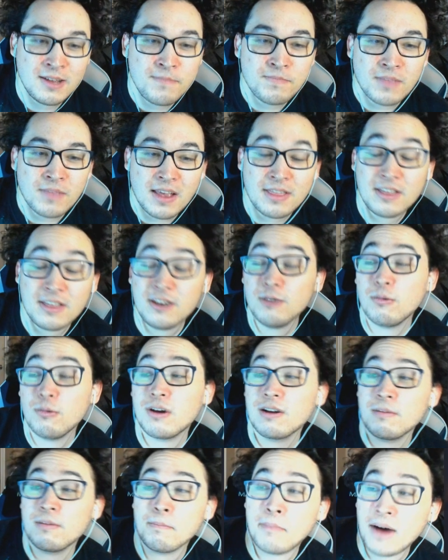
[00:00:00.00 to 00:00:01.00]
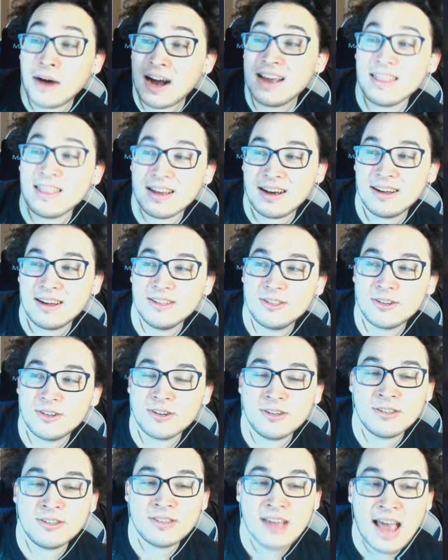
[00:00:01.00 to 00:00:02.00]
And then you want to buy the
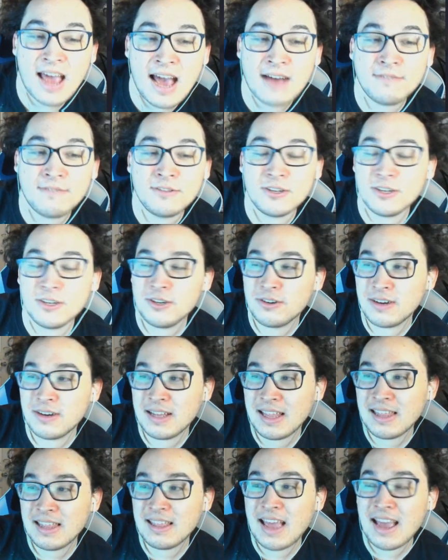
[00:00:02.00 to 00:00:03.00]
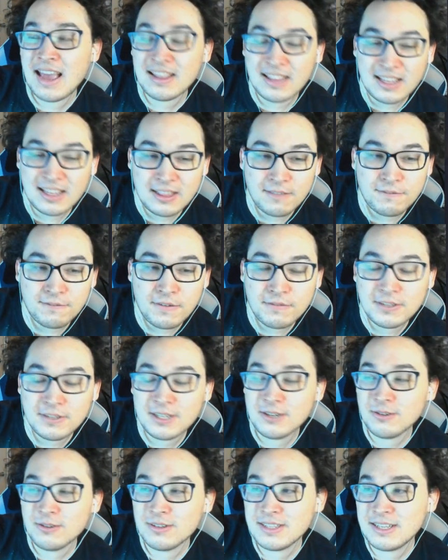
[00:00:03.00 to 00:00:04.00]
hunters after you're at, at, like the 50
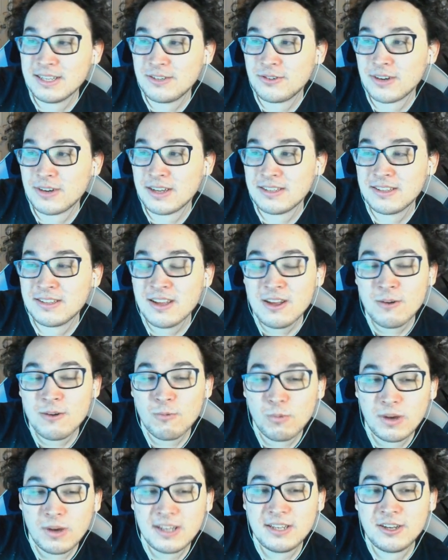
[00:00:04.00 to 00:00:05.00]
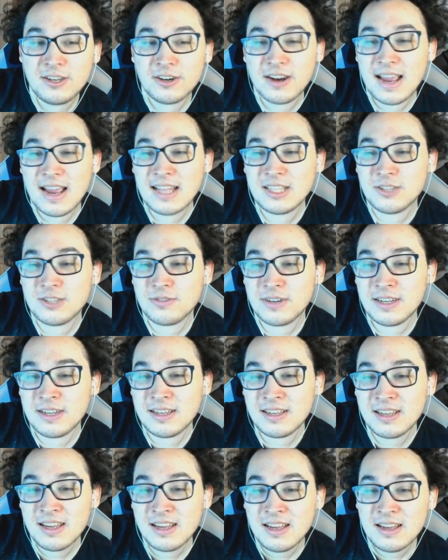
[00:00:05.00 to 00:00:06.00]
gold interest when you're entering
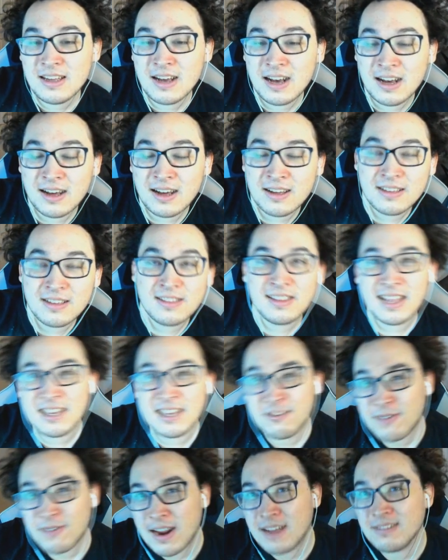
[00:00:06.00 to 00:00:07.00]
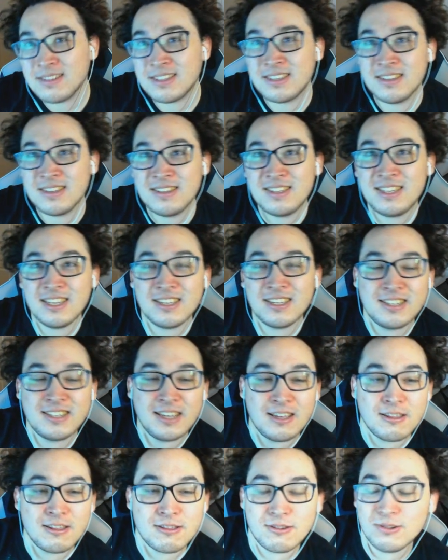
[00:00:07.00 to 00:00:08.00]
uh, like rounds 16
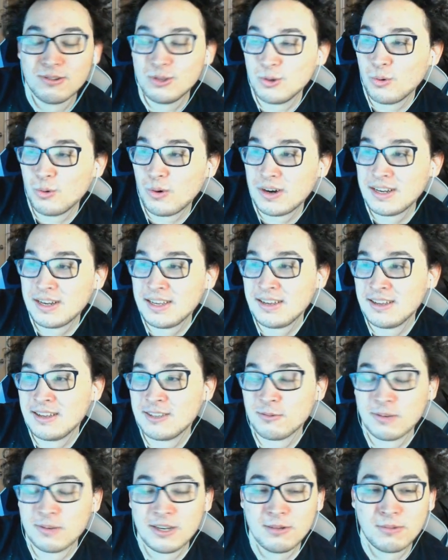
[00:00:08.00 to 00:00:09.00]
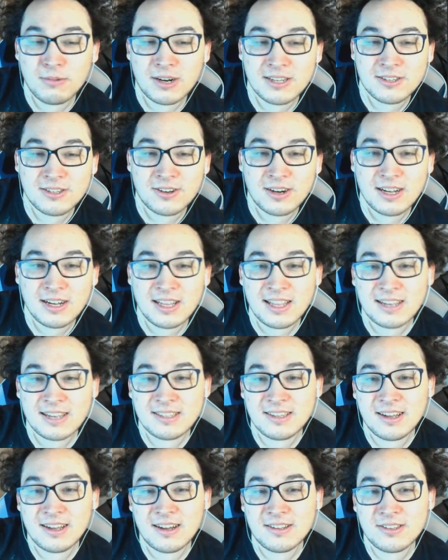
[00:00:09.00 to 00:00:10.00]
through 20 is when you want to start collecting
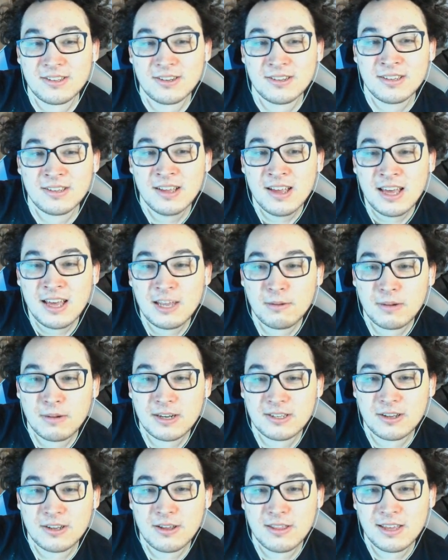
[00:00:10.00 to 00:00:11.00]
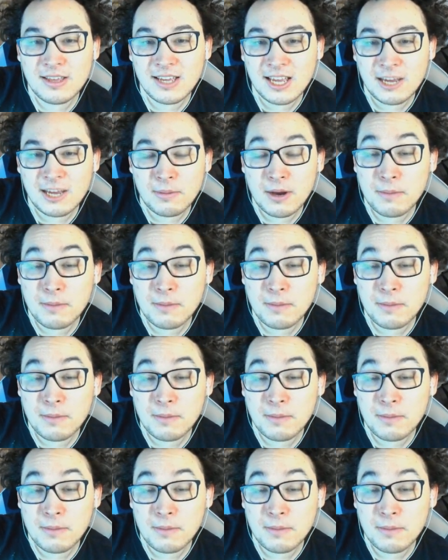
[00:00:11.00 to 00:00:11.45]
hunters and want to start thinking about